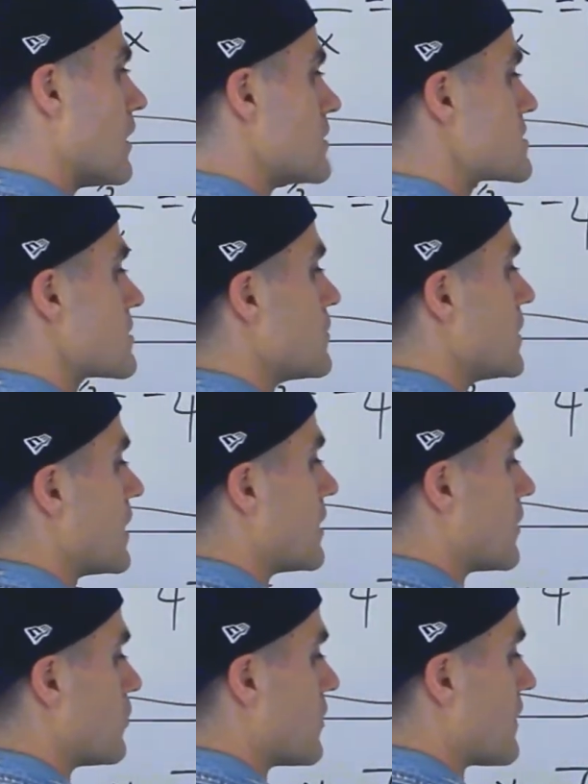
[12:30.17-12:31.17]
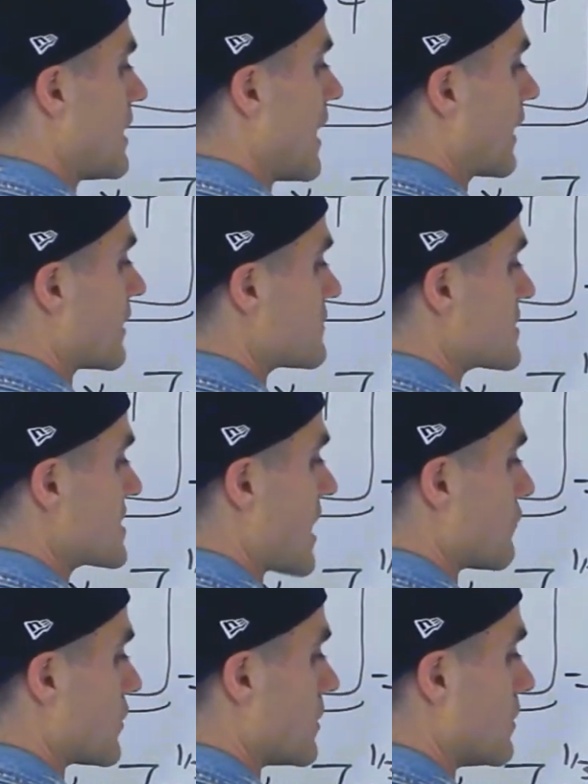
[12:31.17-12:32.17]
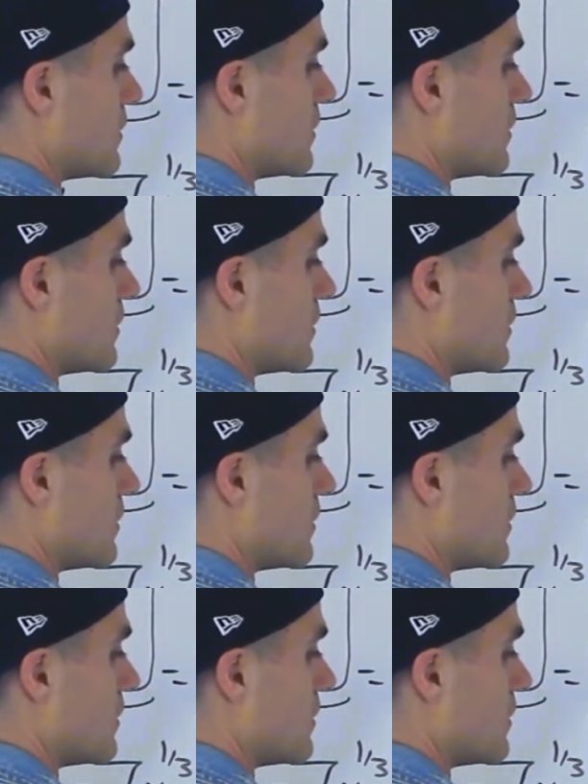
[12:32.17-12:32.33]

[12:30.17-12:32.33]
And so we'd end up with negative 7